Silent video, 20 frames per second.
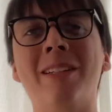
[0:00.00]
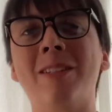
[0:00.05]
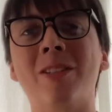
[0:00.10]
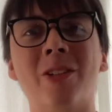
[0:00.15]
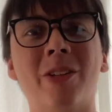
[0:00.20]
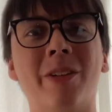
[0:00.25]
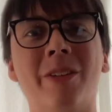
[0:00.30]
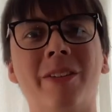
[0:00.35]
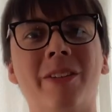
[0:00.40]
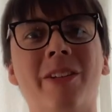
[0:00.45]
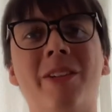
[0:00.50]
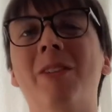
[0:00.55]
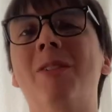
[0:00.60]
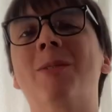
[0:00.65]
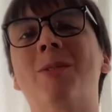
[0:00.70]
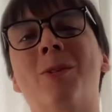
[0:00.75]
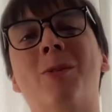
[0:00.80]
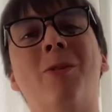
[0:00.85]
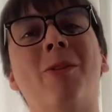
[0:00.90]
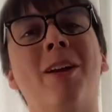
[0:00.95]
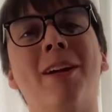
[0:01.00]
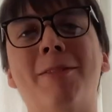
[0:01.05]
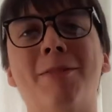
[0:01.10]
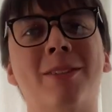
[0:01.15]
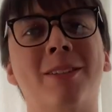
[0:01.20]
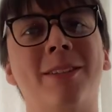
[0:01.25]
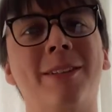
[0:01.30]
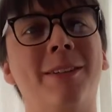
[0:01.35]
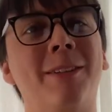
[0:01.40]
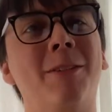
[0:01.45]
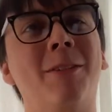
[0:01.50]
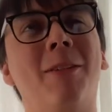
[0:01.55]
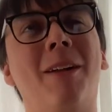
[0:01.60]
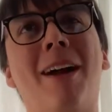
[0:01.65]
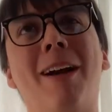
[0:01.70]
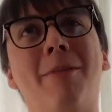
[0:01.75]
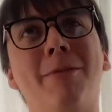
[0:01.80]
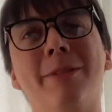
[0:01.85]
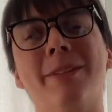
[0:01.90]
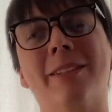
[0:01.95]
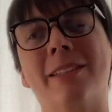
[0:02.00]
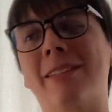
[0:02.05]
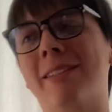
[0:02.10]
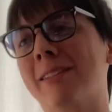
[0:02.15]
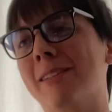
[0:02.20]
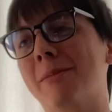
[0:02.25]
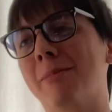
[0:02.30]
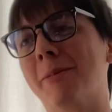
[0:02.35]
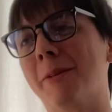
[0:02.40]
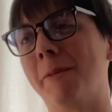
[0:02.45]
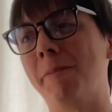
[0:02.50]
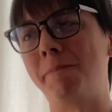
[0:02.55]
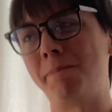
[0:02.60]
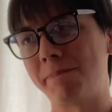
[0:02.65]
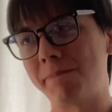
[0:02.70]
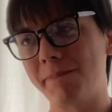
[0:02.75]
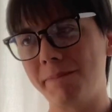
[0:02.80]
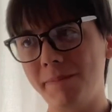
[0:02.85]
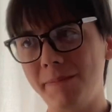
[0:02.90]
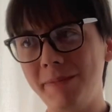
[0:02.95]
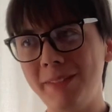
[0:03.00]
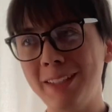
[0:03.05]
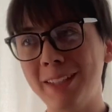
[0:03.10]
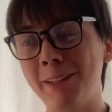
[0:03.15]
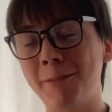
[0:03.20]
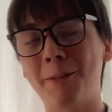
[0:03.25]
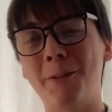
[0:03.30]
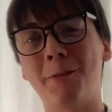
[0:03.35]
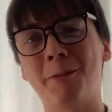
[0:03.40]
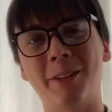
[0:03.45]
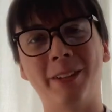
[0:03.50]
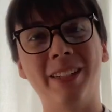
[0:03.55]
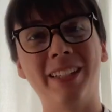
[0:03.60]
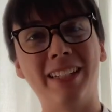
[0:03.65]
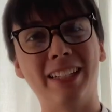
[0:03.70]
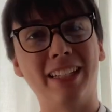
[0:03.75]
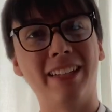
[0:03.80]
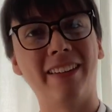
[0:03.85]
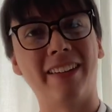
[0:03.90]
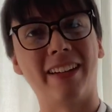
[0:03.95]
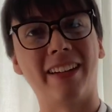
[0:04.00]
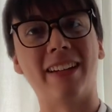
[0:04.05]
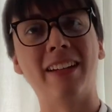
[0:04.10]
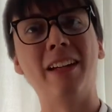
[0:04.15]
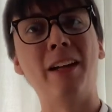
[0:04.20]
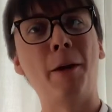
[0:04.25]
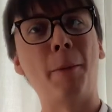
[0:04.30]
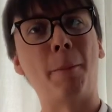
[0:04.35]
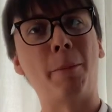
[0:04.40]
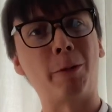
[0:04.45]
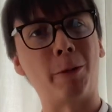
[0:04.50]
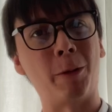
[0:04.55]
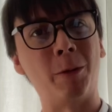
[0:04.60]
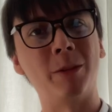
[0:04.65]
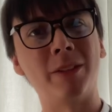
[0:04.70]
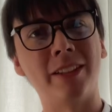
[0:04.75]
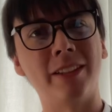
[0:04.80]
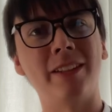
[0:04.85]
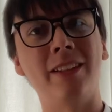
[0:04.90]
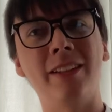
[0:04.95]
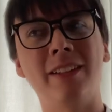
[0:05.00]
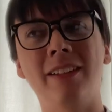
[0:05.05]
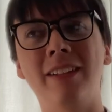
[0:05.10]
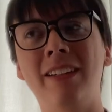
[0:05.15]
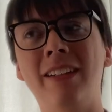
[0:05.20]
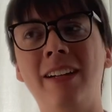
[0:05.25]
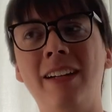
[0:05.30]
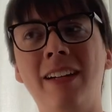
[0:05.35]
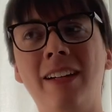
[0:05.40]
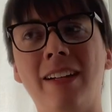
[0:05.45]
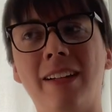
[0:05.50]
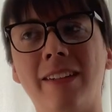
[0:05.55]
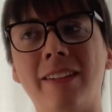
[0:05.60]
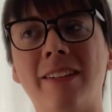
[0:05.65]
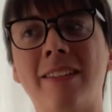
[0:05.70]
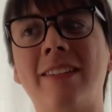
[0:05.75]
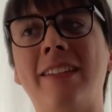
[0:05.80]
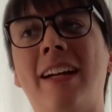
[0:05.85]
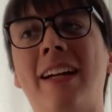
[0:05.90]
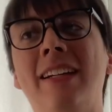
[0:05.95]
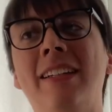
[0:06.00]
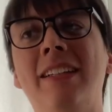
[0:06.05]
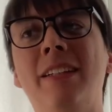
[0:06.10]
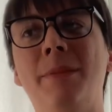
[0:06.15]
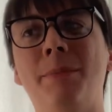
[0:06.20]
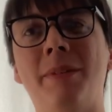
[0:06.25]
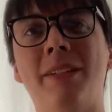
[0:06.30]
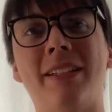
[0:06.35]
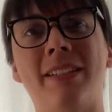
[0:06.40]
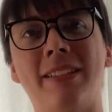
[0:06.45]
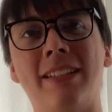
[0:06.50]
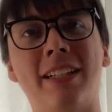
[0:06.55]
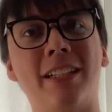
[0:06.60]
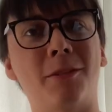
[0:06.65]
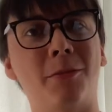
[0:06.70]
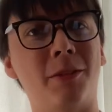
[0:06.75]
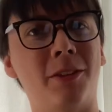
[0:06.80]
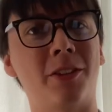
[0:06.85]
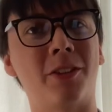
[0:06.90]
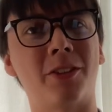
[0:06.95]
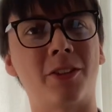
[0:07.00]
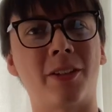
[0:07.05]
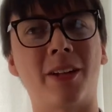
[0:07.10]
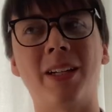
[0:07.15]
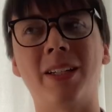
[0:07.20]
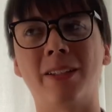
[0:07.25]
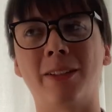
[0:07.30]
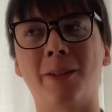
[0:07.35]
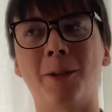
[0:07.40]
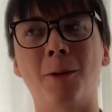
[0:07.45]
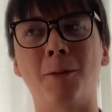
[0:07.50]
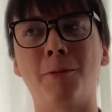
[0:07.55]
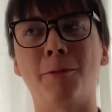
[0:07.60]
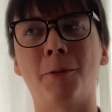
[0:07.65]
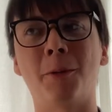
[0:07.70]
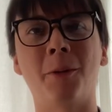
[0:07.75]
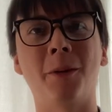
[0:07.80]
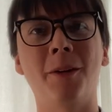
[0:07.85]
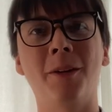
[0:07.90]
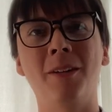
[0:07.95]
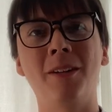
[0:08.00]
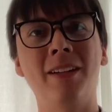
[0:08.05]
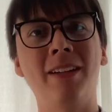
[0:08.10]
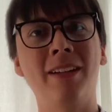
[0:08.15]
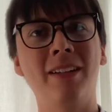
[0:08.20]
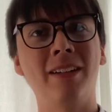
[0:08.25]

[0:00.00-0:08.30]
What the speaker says: Cheerios or Life cereal, obviously. But if you really need like protein in your diet because that's what you're trying to go for,